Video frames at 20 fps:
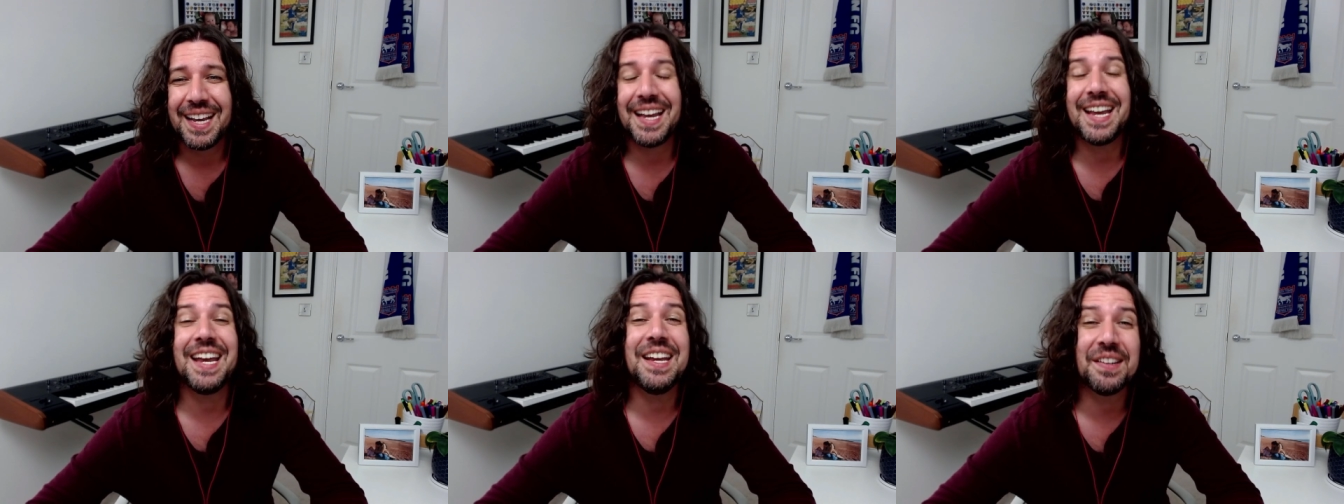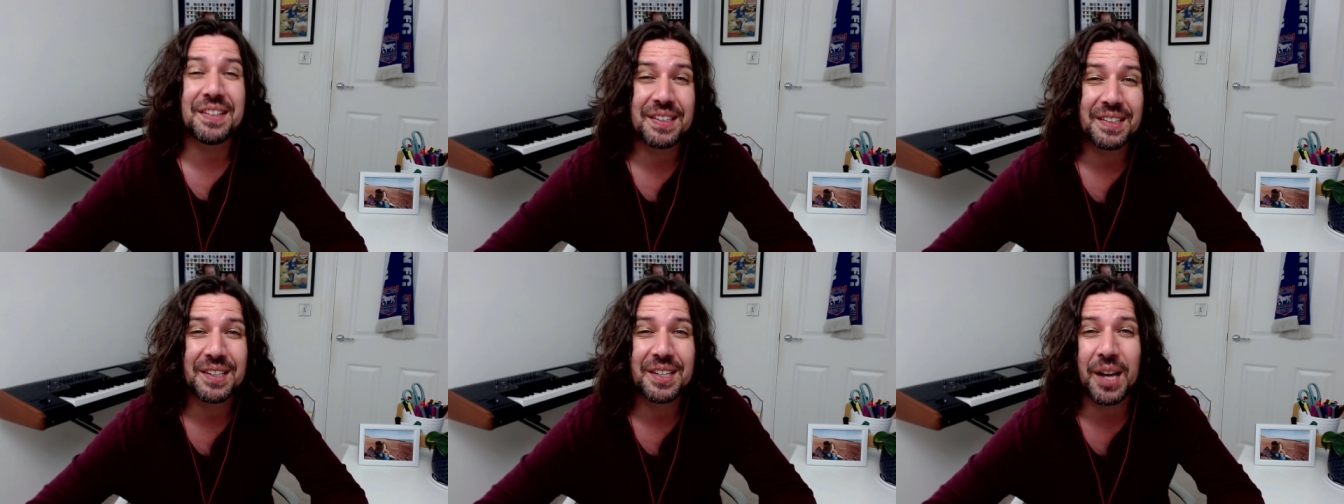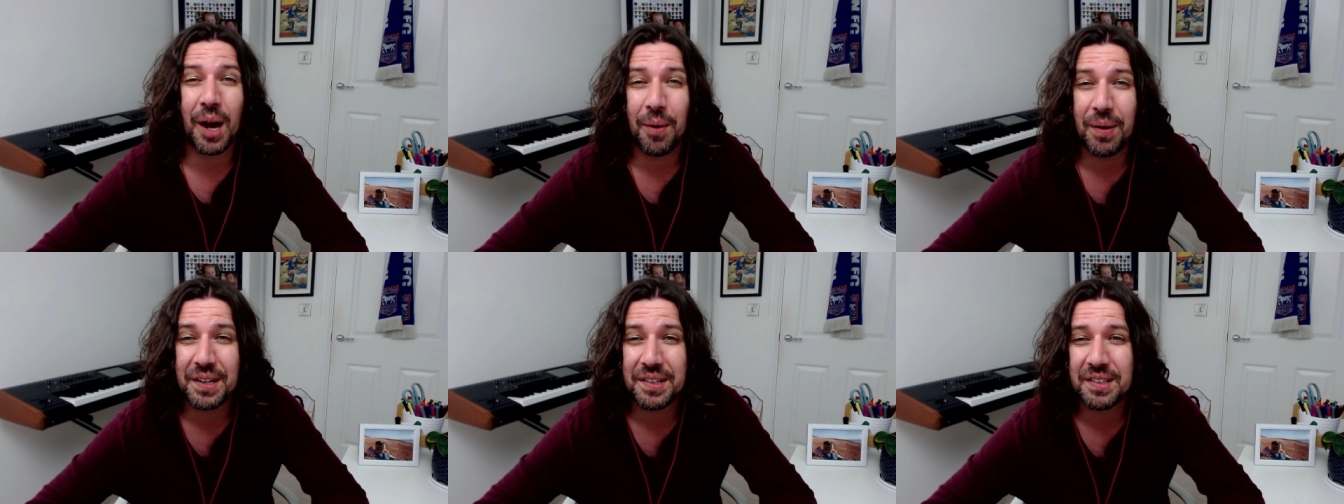is
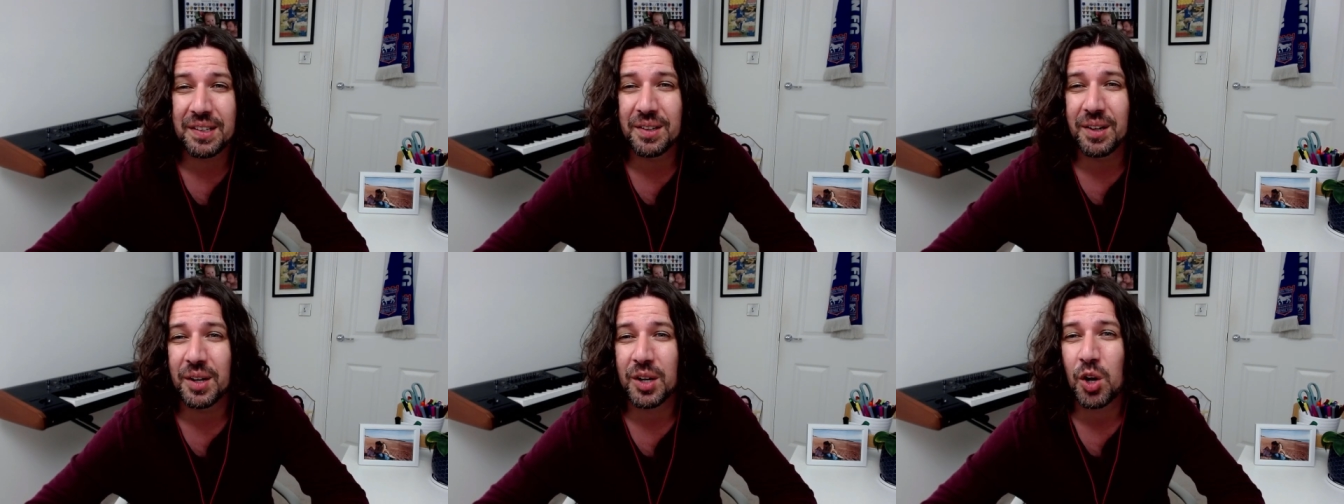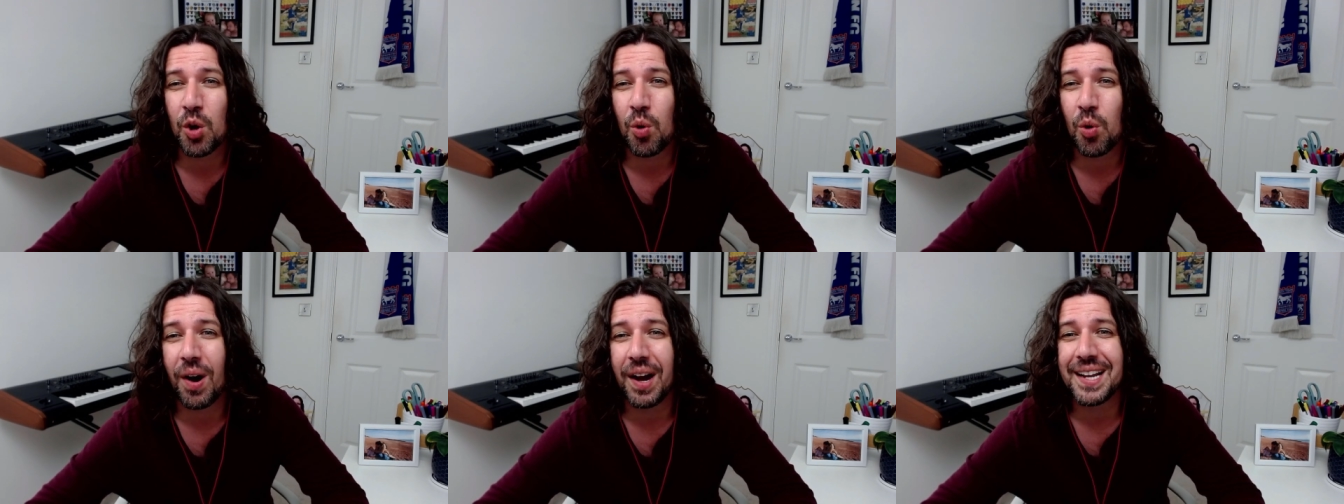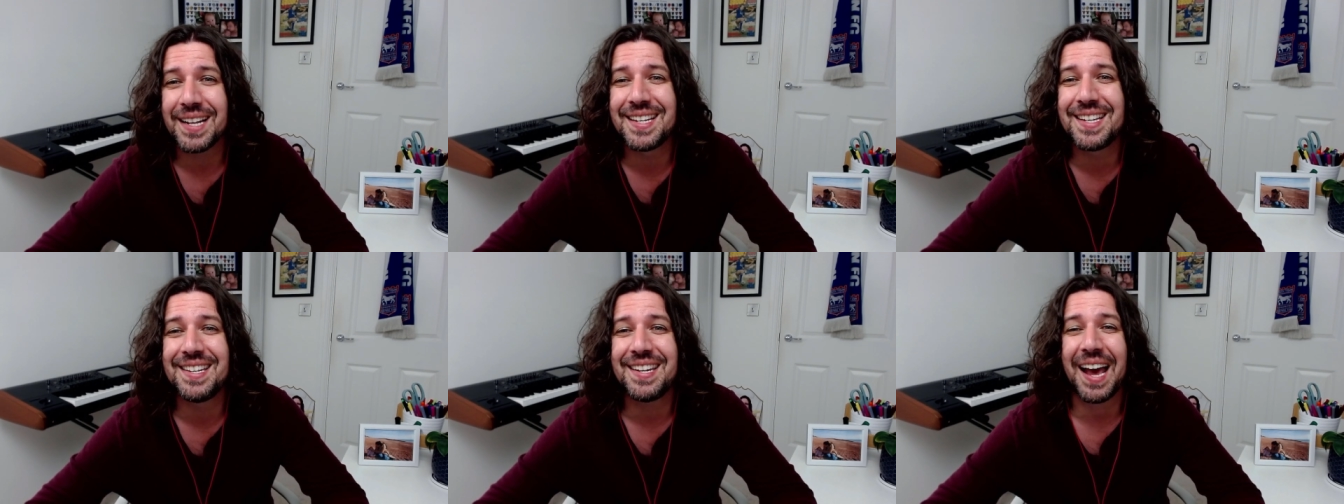going to look
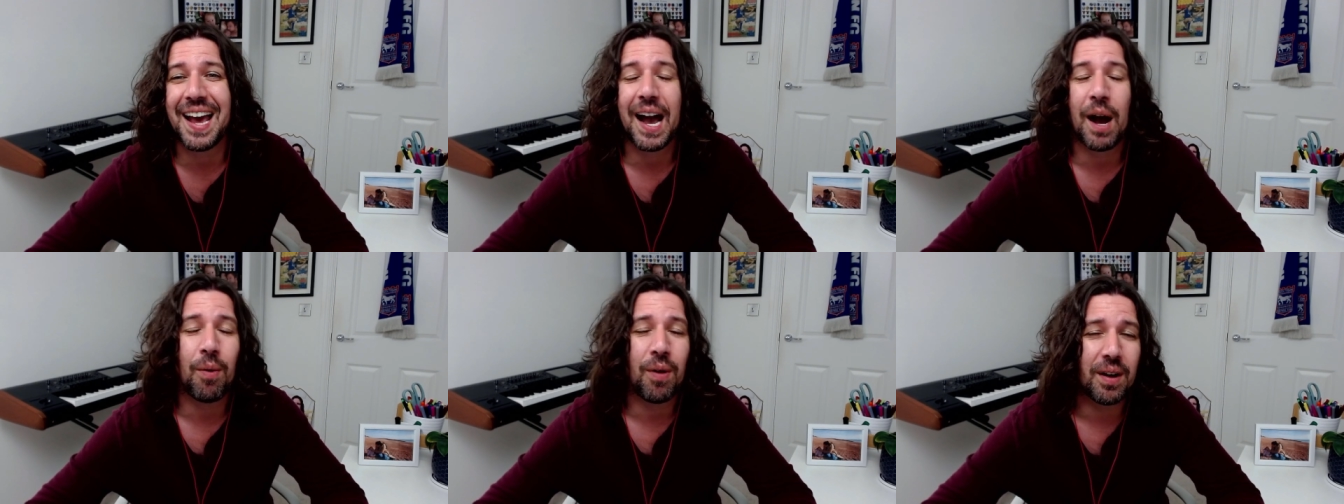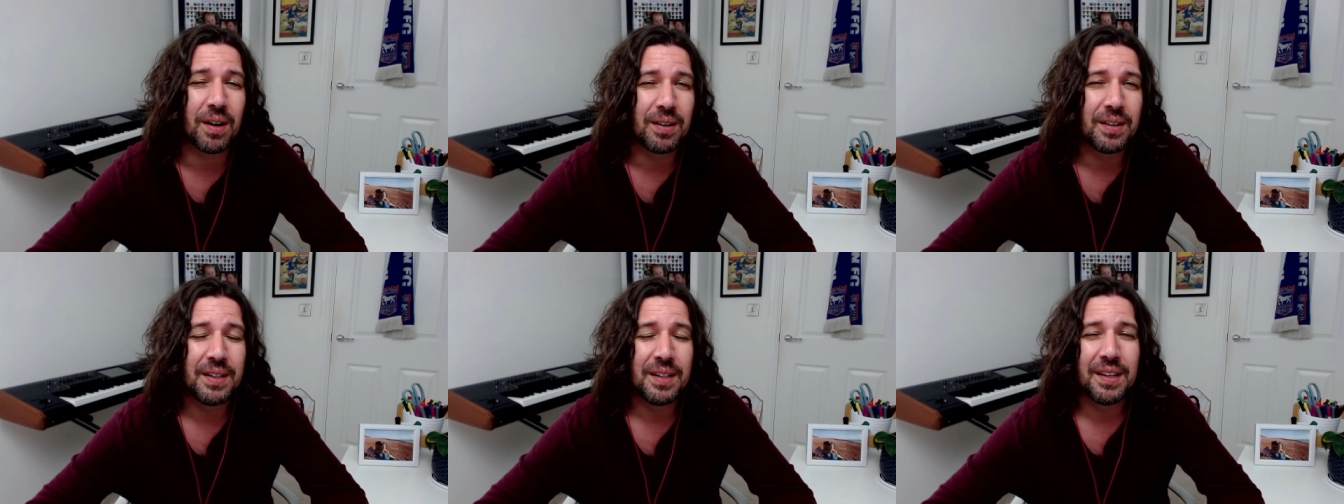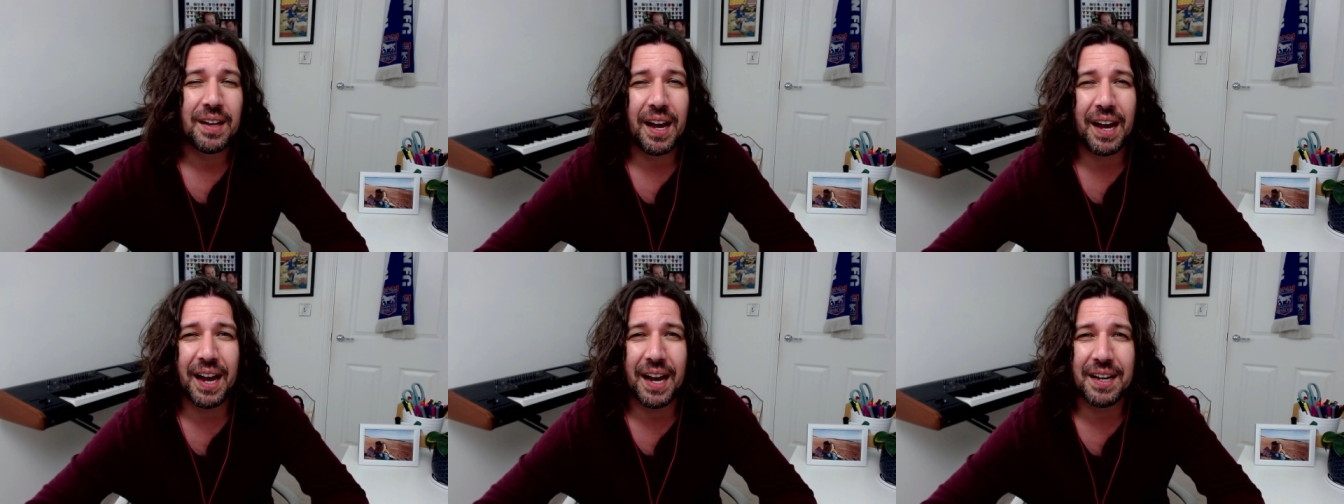quite dour
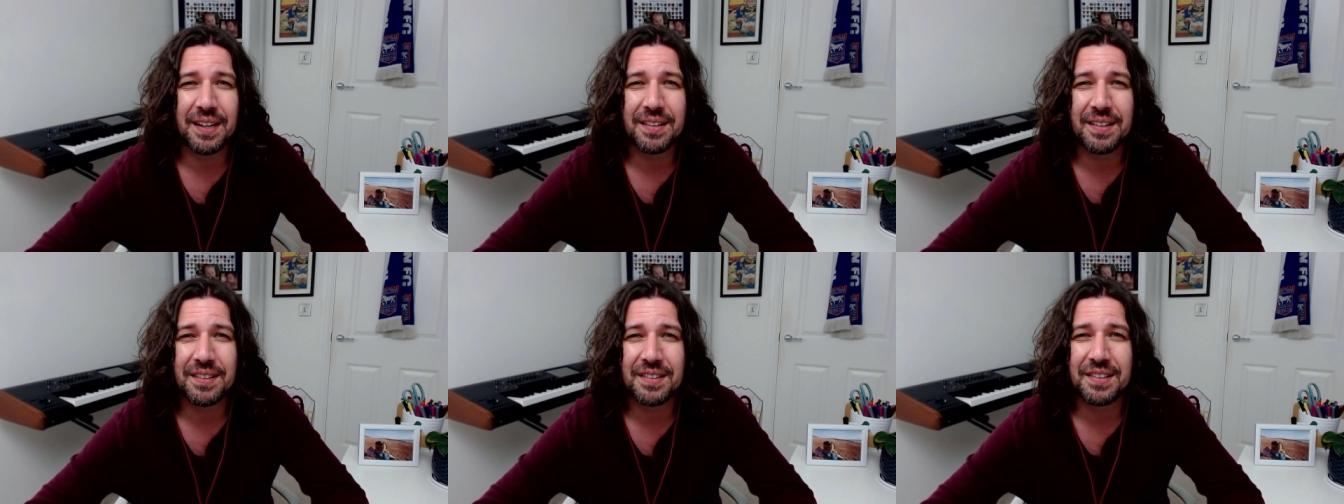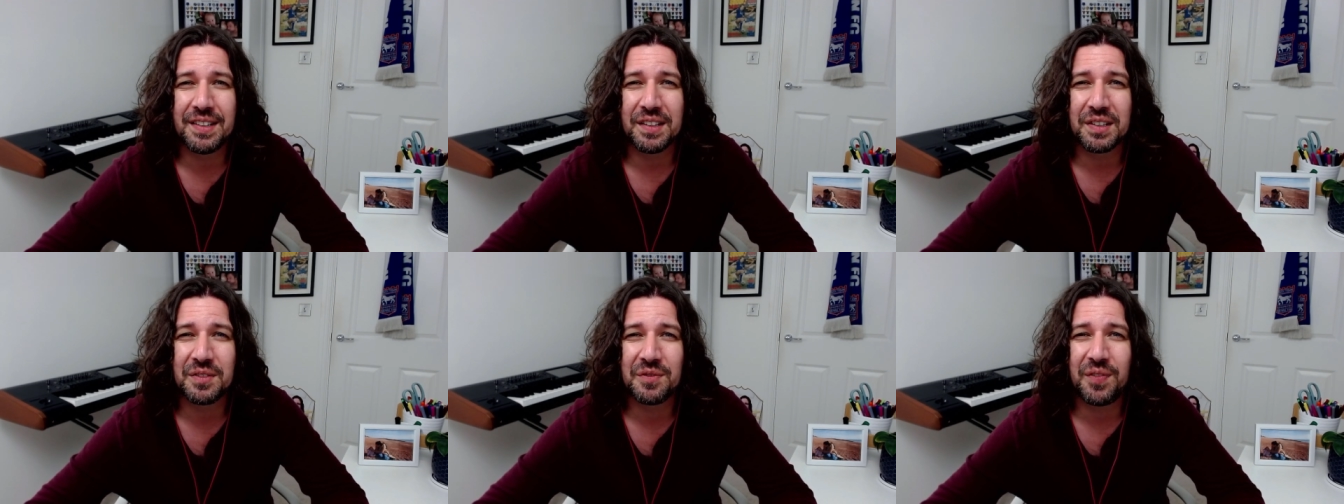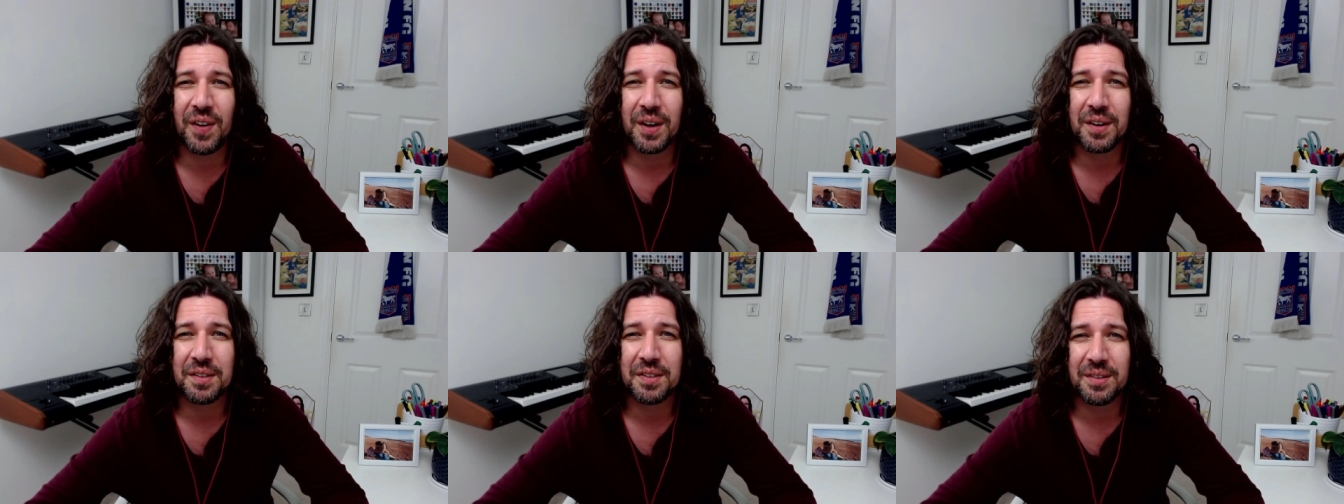and
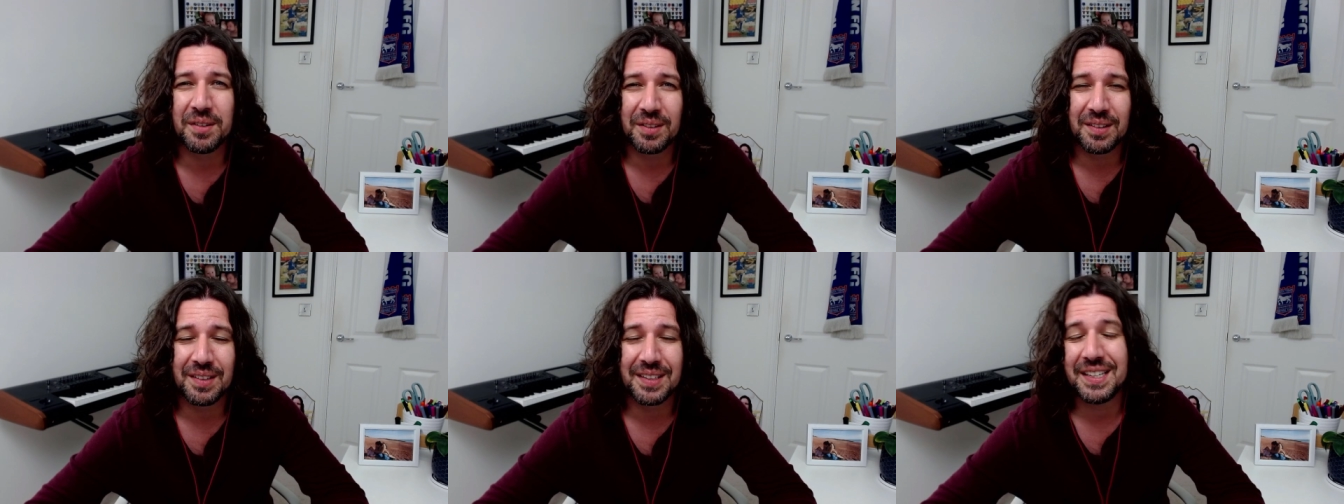dysfunctional.